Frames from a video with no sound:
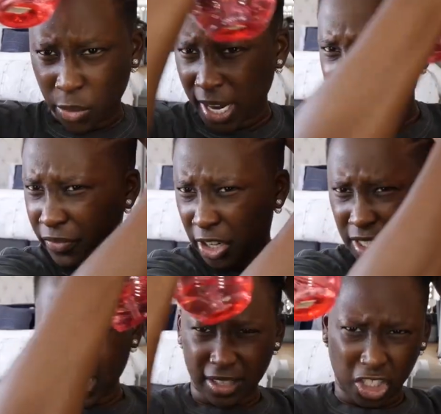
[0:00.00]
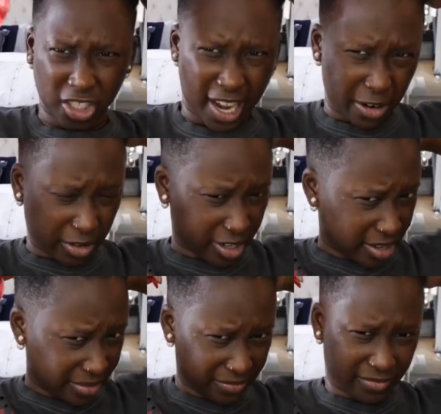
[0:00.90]
when I first get out of the
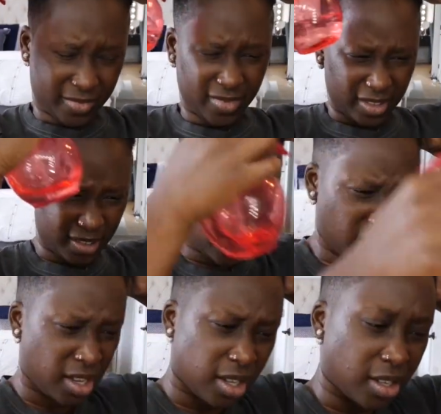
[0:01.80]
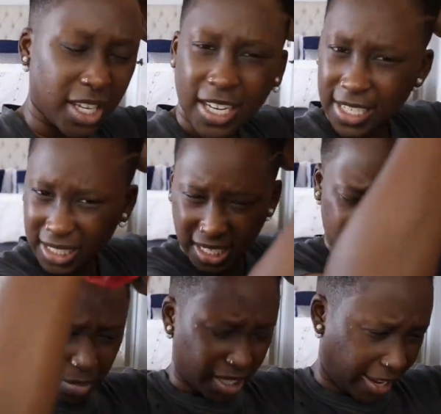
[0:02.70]
shower, and it doesn't need
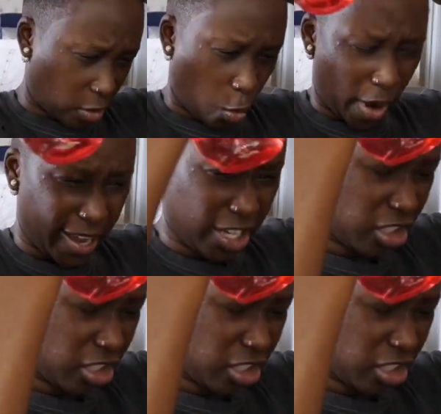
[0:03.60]
to be like wet, it